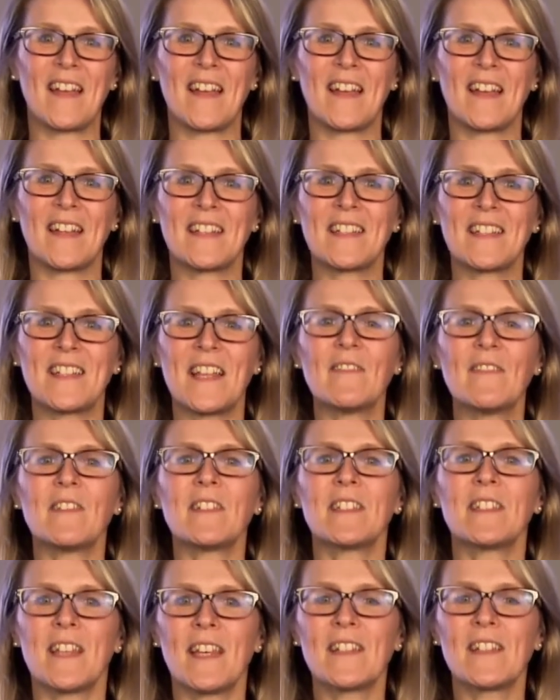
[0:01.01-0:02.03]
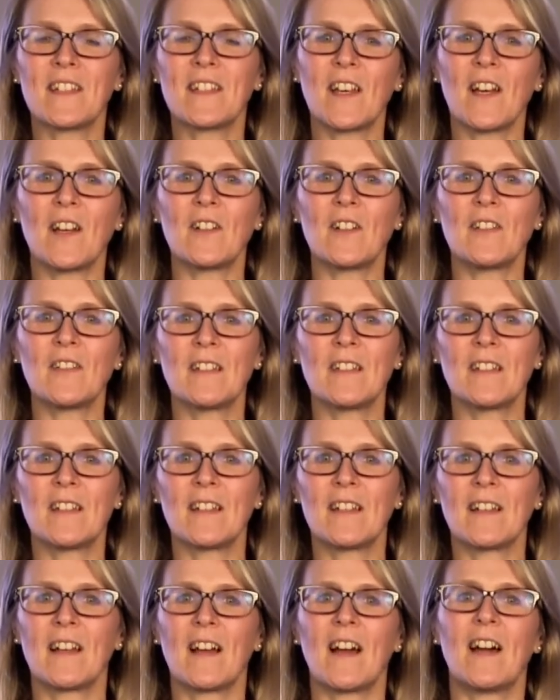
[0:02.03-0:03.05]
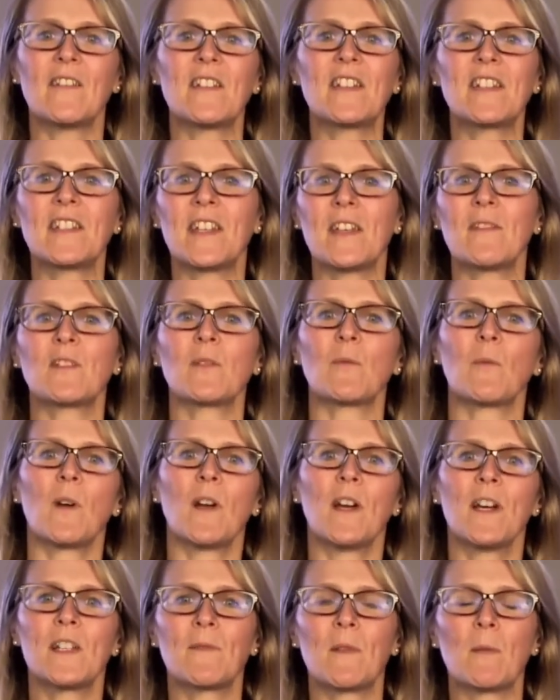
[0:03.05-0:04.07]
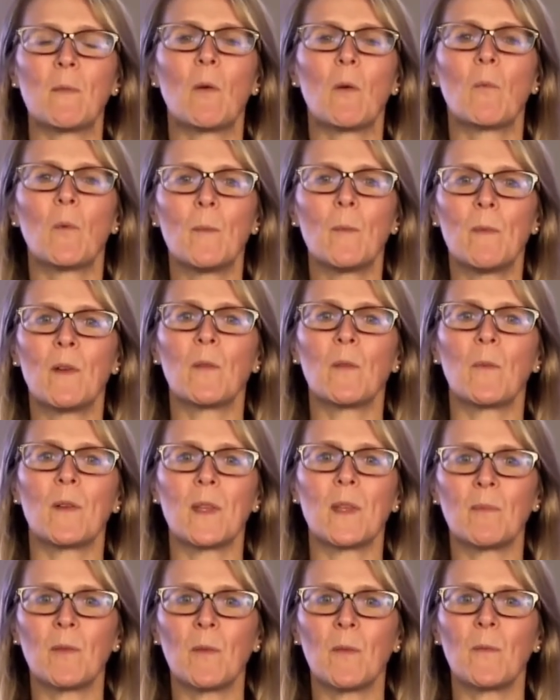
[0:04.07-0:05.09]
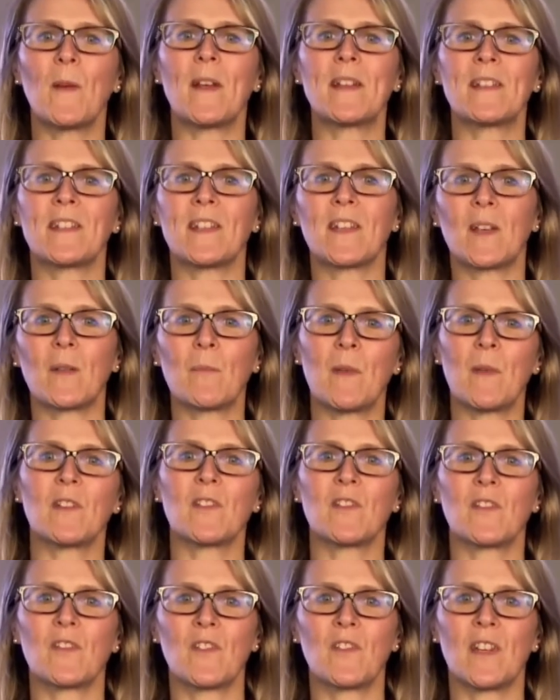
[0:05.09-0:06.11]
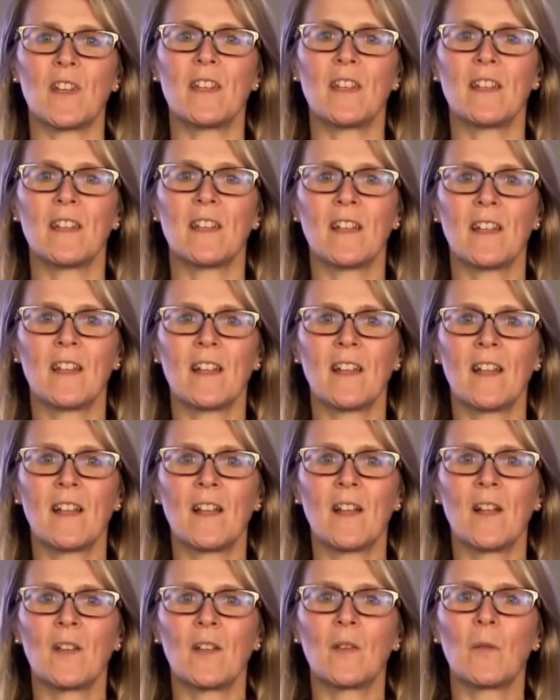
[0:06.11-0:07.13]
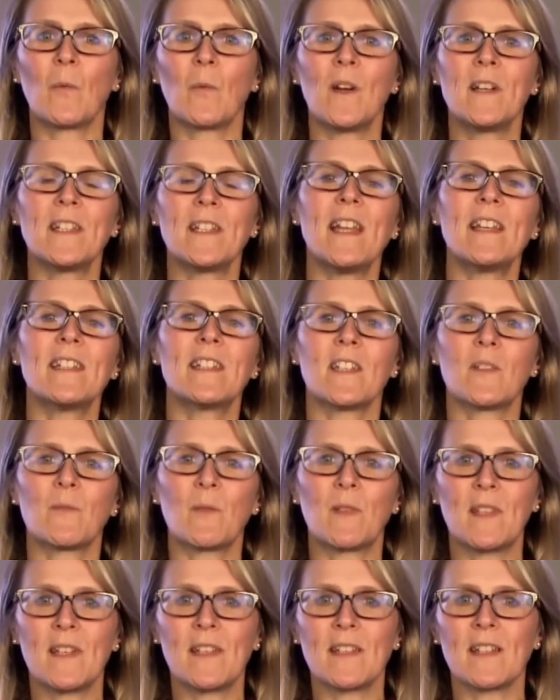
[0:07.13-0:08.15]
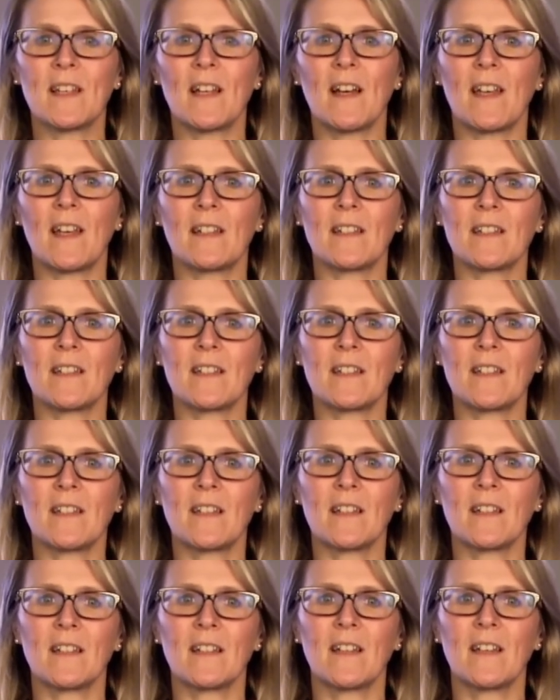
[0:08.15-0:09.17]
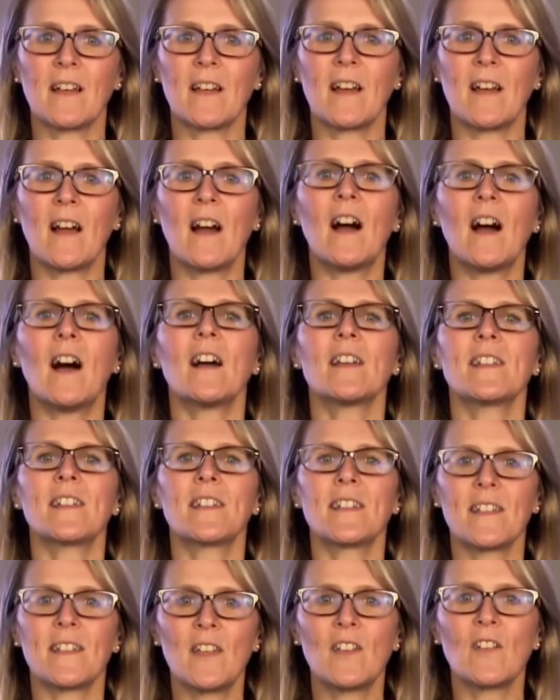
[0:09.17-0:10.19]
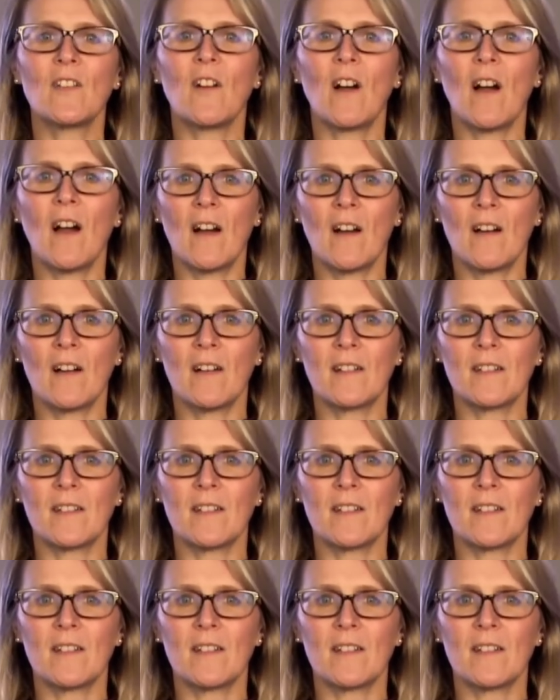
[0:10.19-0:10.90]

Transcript: 7 days ago, I received a word from a woman with a prophetic ministry. The word ended with these lines: I see your heart,